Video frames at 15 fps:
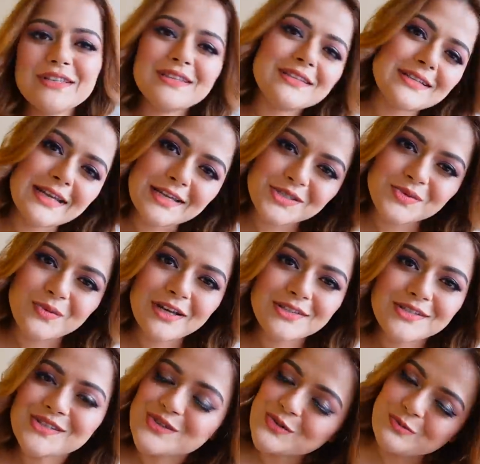in the next one
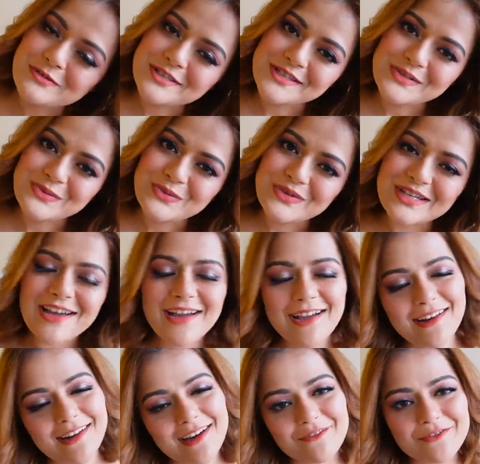super soon. I
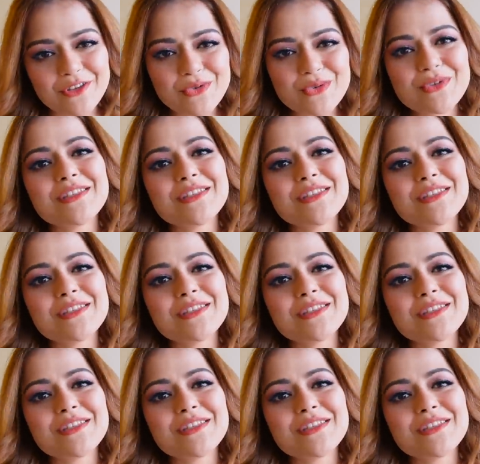love you.